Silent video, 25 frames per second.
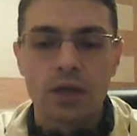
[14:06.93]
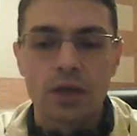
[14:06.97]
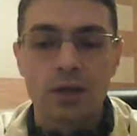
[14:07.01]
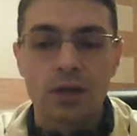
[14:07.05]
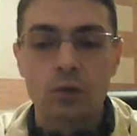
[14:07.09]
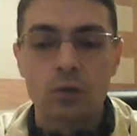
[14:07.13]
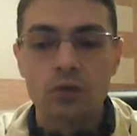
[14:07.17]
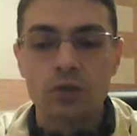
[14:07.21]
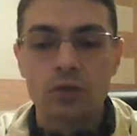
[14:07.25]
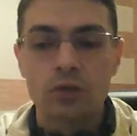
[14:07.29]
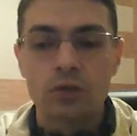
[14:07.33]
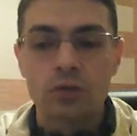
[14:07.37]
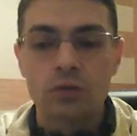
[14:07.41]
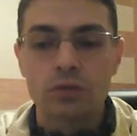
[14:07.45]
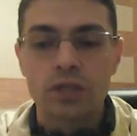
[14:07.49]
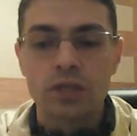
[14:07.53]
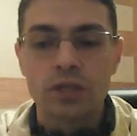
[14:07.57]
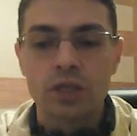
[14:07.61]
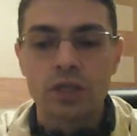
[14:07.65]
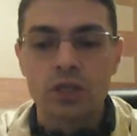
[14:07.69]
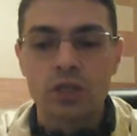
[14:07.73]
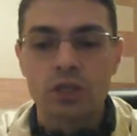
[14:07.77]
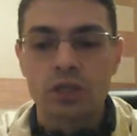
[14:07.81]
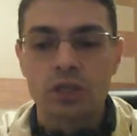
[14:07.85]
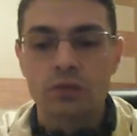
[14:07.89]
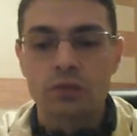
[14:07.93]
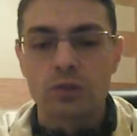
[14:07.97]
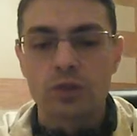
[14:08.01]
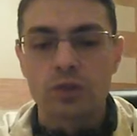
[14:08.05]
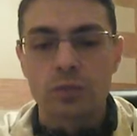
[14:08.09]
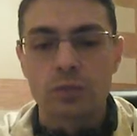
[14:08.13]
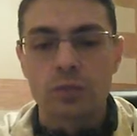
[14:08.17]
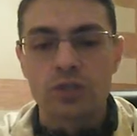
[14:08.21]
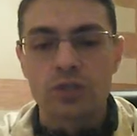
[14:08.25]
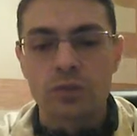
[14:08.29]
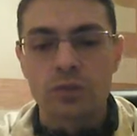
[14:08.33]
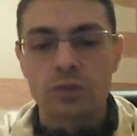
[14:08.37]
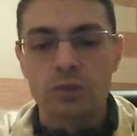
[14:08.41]
According to the engine, it
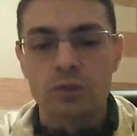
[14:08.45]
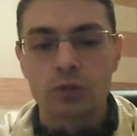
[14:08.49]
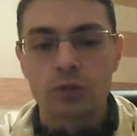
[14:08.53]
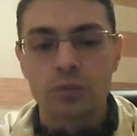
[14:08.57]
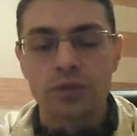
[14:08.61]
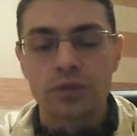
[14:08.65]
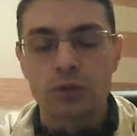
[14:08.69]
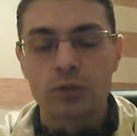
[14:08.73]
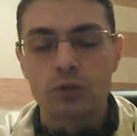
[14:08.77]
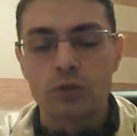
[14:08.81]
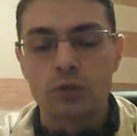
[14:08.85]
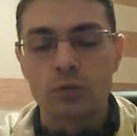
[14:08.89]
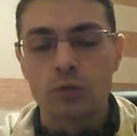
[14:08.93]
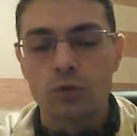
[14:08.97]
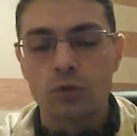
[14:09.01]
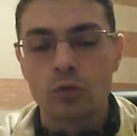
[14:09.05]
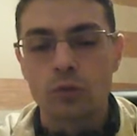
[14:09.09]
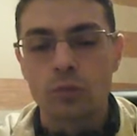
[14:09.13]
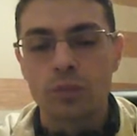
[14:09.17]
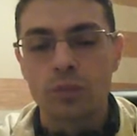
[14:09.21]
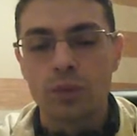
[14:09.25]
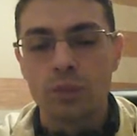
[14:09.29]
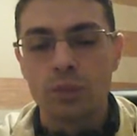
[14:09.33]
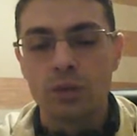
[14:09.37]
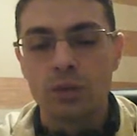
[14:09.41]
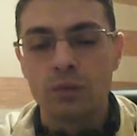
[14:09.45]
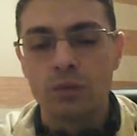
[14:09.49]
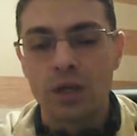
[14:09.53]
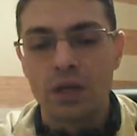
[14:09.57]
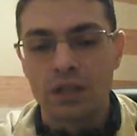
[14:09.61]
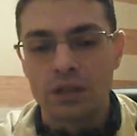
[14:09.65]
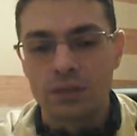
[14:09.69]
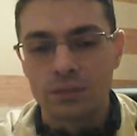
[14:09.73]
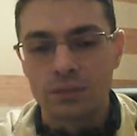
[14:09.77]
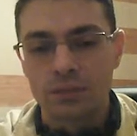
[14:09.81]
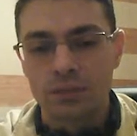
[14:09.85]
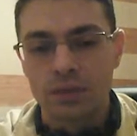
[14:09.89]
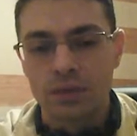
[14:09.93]
was possible to play rook
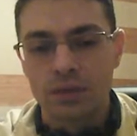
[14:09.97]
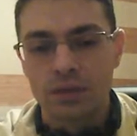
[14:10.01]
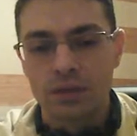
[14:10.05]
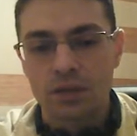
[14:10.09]
bb1,